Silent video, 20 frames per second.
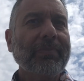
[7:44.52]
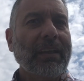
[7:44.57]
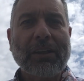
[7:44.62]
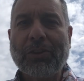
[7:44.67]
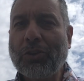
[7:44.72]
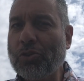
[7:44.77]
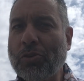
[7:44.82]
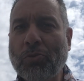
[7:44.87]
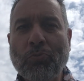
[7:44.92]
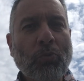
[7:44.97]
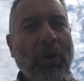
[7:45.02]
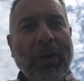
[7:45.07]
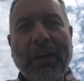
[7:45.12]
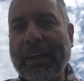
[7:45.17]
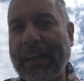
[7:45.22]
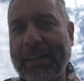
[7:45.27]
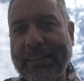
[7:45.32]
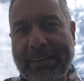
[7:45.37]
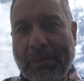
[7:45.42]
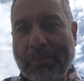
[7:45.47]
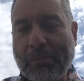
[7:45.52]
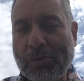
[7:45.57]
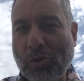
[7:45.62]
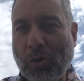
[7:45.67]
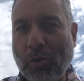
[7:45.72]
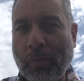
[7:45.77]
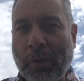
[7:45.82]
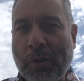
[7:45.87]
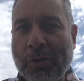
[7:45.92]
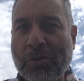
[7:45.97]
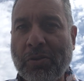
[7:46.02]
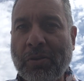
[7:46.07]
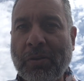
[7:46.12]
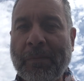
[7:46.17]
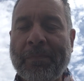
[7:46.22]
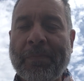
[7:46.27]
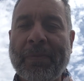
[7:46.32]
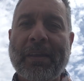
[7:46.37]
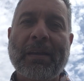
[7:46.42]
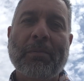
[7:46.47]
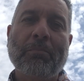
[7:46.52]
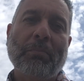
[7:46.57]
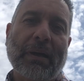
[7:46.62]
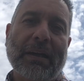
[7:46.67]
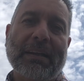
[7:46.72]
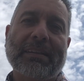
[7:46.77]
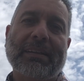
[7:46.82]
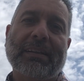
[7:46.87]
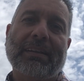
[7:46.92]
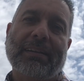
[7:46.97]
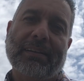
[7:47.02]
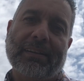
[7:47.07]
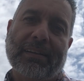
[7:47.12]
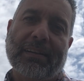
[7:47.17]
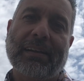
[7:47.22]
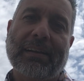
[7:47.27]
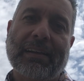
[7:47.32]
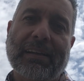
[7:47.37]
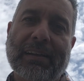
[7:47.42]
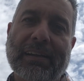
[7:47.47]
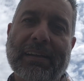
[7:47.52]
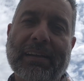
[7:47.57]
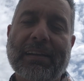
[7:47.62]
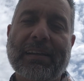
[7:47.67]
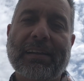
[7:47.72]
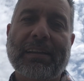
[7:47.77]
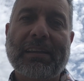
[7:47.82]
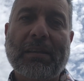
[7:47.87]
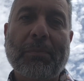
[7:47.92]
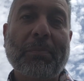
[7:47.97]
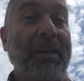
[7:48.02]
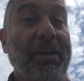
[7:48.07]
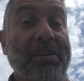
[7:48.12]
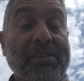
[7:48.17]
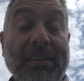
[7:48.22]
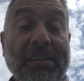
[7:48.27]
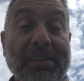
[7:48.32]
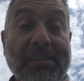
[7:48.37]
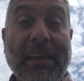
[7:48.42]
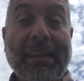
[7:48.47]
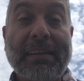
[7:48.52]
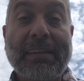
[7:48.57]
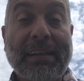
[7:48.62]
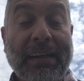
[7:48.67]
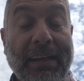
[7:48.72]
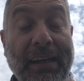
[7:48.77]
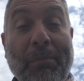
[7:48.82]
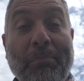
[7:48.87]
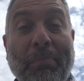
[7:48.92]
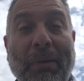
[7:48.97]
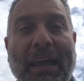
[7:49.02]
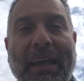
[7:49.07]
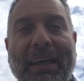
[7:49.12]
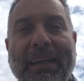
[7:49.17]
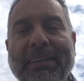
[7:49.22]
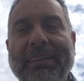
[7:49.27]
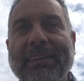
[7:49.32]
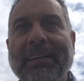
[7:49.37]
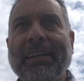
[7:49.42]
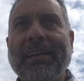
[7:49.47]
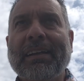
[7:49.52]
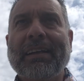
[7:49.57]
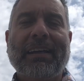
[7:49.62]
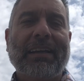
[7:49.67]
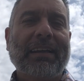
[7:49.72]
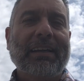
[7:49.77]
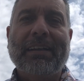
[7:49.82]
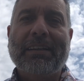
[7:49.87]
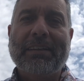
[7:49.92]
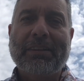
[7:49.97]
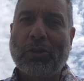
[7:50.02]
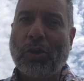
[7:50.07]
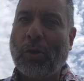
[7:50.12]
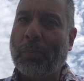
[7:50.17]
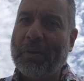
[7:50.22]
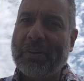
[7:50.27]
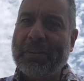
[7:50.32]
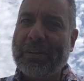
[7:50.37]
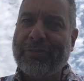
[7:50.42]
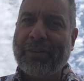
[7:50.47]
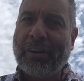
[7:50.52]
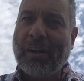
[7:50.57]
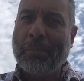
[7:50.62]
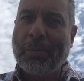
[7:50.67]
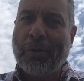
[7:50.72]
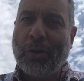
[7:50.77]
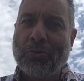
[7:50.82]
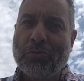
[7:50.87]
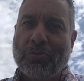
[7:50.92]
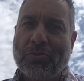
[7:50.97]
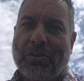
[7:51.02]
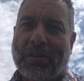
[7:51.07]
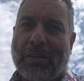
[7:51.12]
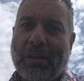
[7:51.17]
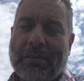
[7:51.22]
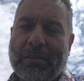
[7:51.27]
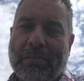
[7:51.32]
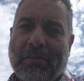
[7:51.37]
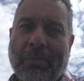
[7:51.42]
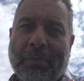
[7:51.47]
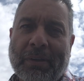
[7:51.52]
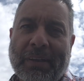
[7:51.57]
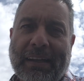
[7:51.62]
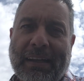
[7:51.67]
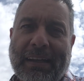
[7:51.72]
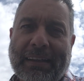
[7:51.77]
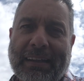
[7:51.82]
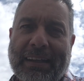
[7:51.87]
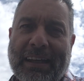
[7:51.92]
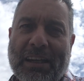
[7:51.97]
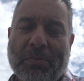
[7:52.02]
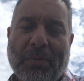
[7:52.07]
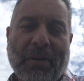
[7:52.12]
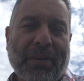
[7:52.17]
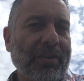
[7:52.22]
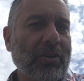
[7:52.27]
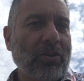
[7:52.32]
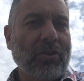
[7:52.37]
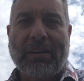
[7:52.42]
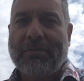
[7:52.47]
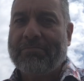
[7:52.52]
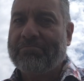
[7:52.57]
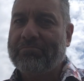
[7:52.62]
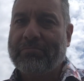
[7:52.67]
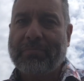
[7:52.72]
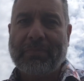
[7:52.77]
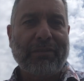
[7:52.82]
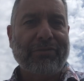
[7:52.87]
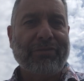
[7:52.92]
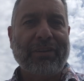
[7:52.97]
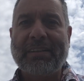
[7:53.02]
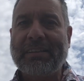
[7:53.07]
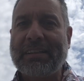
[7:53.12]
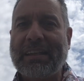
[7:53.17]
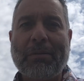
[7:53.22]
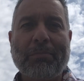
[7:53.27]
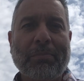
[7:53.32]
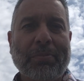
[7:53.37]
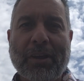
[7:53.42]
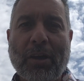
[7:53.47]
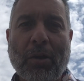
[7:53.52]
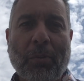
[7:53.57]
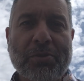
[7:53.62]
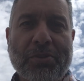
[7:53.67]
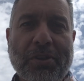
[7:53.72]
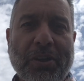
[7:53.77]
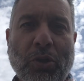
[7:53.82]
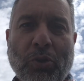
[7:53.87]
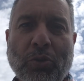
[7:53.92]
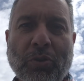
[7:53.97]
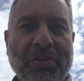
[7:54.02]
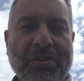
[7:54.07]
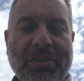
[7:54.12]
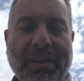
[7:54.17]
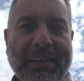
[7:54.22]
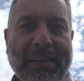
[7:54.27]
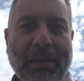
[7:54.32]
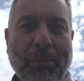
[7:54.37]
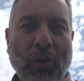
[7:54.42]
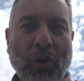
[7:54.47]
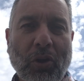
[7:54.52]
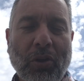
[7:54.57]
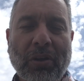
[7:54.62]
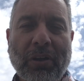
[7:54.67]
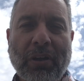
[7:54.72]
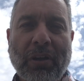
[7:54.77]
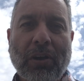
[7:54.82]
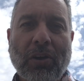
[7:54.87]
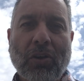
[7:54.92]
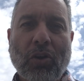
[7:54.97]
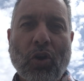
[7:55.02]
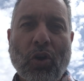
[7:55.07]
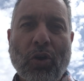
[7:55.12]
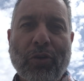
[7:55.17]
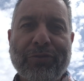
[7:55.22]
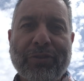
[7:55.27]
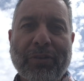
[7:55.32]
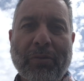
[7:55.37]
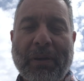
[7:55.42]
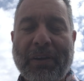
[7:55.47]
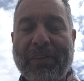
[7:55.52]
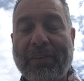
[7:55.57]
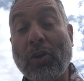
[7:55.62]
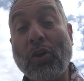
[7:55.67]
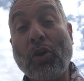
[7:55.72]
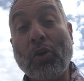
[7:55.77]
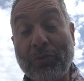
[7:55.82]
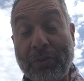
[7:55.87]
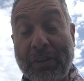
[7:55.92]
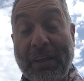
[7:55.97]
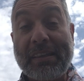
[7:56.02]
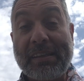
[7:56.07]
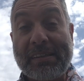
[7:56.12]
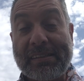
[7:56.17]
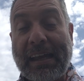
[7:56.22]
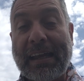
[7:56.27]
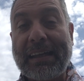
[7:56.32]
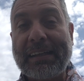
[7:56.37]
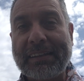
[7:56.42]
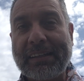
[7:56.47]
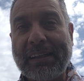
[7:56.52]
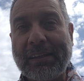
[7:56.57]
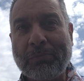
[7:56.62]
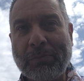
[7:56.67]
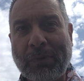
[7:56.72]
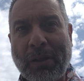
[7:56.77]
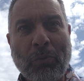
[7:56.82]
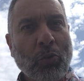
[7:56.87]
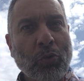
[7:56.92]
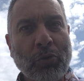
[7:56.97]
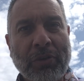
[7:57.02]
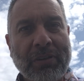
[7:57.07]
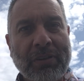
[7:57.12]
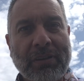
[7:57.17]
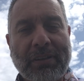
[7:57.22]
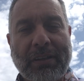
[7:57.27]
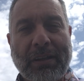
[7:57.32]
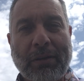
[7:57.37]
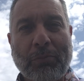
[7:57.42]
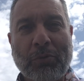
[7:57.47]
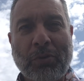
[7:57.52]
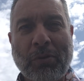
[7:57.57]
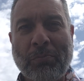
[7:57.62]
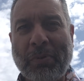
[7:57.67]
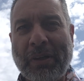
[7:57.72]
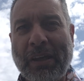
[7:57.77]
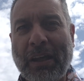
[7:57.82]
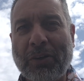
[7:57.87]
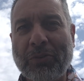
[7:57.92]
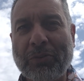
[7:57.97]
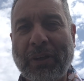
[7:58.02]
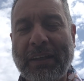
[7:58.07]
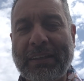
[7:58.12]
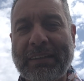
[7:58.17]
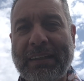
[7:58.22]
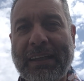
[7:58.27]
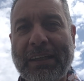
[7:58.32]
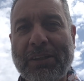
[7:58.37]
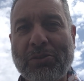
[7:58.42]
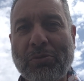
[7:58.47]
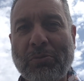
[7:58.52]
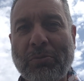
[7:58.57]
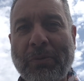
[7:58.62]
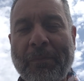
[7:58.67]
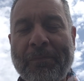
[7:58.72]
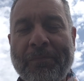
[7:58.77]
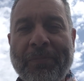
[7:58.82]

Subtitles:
doesn't work at them so much, but the players understand it and apply it. Completely different approach that Real Madrid had against Barcelona. Defend deep. They obviously couldn't take the ball off Barcelona, or they decided that they wouldn't. It wouldn't be a good idea to